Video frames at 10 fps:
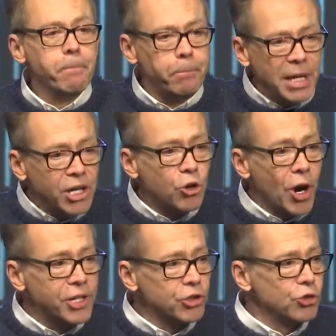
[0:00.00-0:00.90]
Be
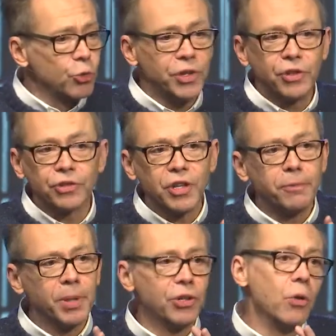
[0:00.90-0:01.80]
gracious with
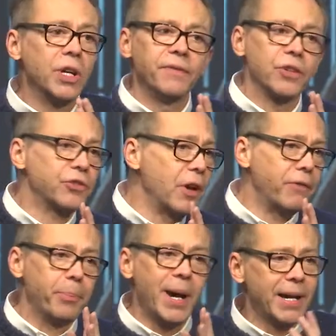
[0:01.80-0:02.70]
yourself, but don't give
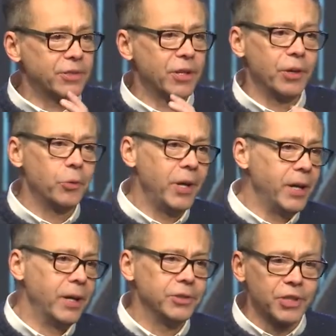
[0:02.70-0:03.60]
yourself a pass to go, well,